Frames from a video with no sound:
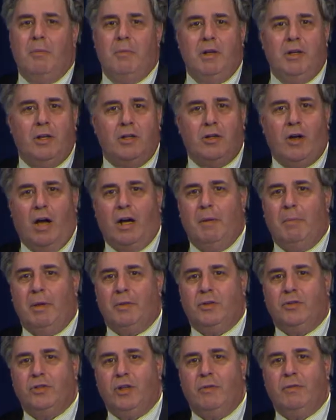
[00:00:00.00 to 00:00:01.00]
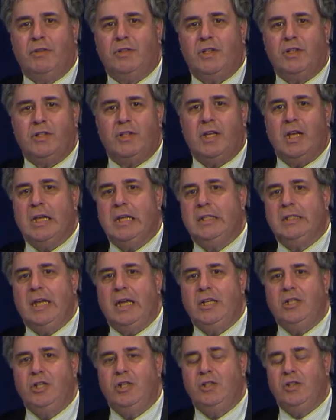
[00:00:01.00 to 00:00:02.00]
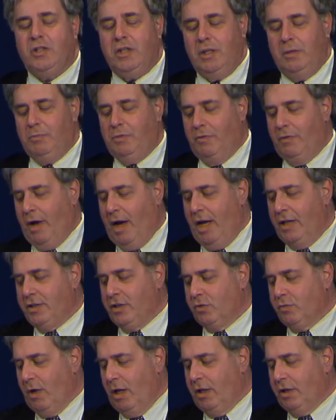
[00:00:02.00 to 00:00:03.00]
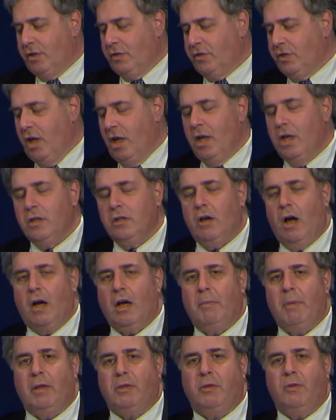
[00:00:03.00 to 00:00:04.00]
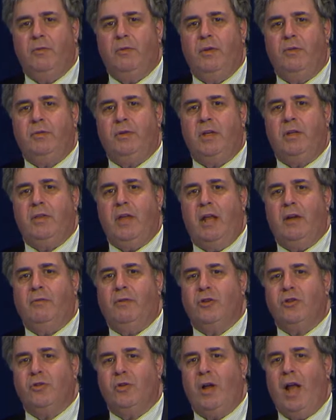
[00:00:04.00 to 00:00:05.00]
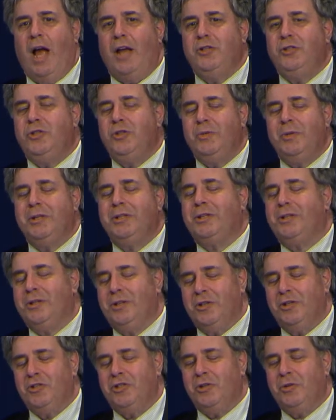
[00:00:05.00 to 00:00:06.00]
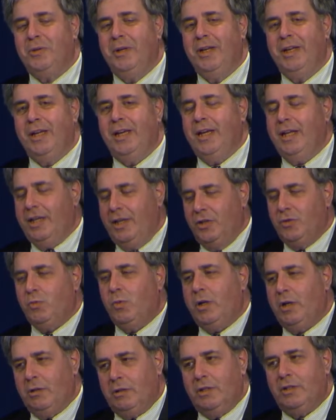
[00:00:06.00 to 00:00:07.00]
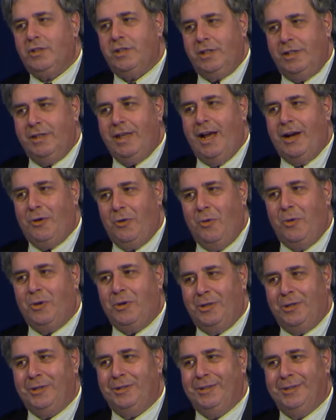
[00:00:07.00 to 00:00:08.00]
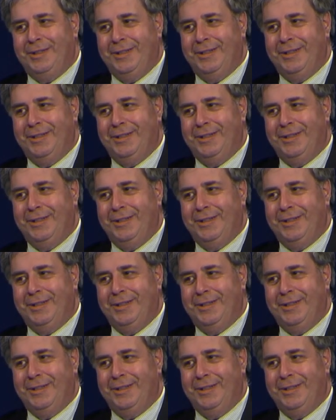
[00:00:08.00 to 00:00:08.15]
come in to talk about the services that his agency provides, as well as talk about the 50th anniversary. I do encourage you, it is weird to see that corner